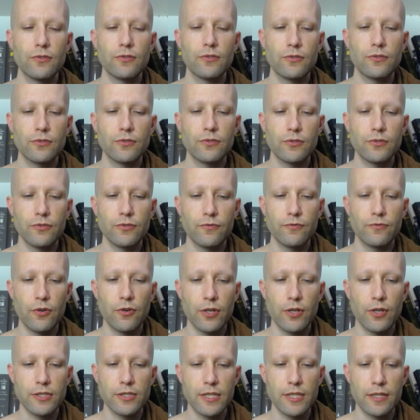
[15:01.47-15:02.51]
focus
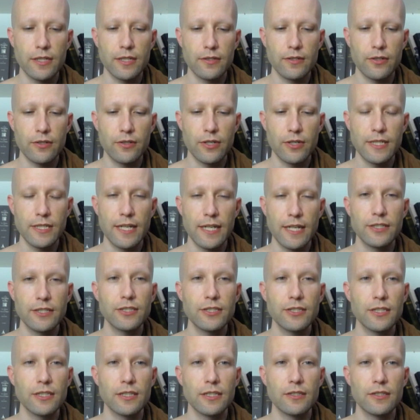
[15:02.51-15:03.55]
your attention
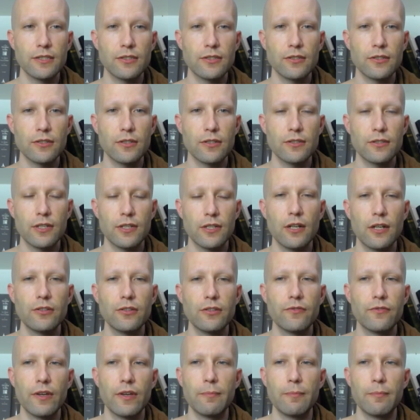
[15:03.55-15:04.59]
and to cultivate
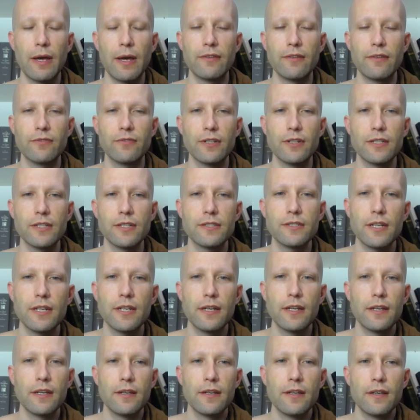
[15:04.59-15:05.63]
mindfulness.
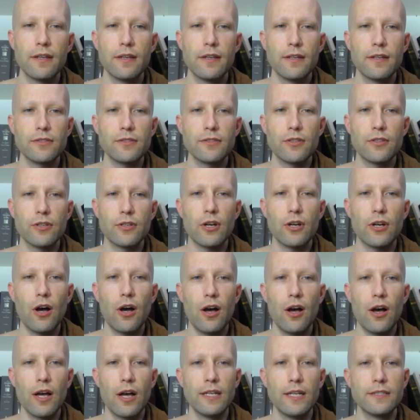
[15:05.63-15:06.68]
So the
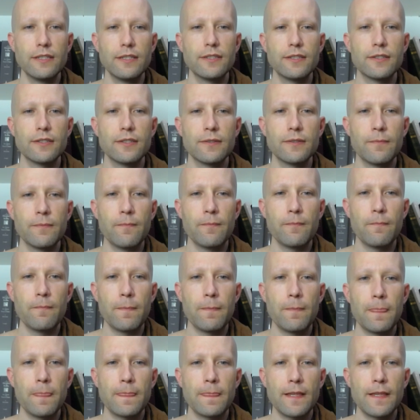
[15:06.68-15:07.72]
cause,
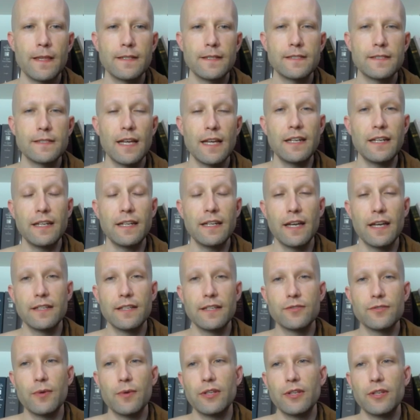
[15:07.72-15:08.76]
sanya, is
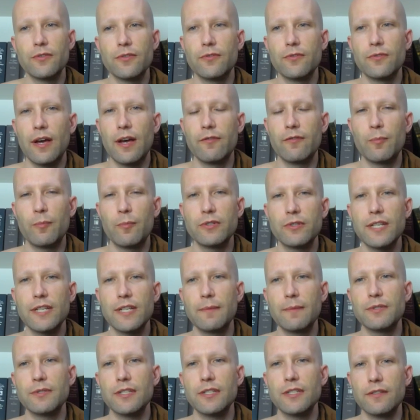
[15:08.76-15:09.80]
when you have a
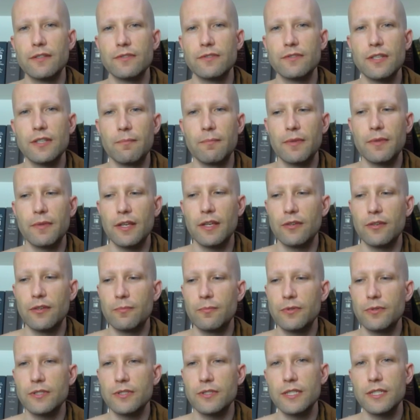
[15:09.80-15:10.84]
perception of something. You
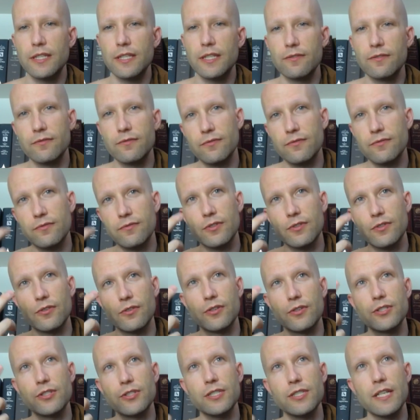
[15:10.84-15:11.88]
perceive, you're
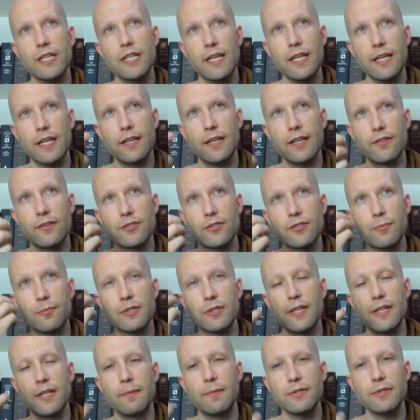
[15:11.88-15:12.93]
seeing, and there's a
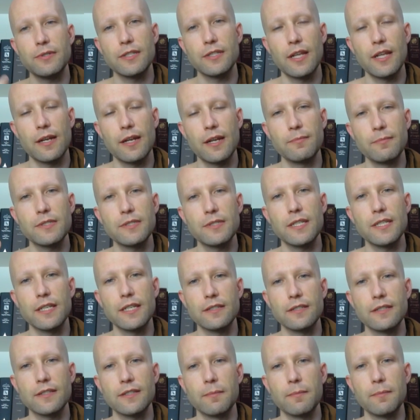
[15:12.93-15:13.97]
perception that I'm seeing
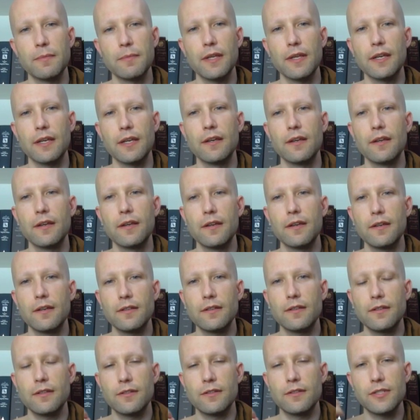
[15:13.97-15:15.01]
something.
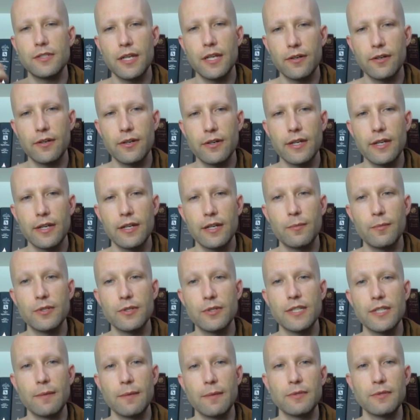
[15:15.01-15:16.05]
There's hearing and a
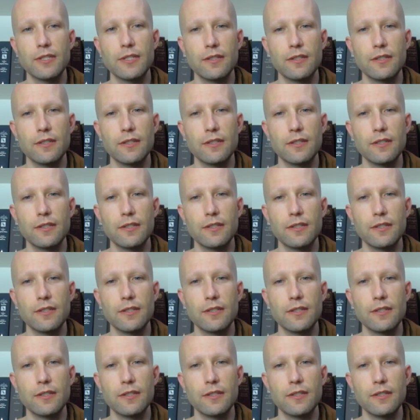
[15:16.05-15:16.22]
perception,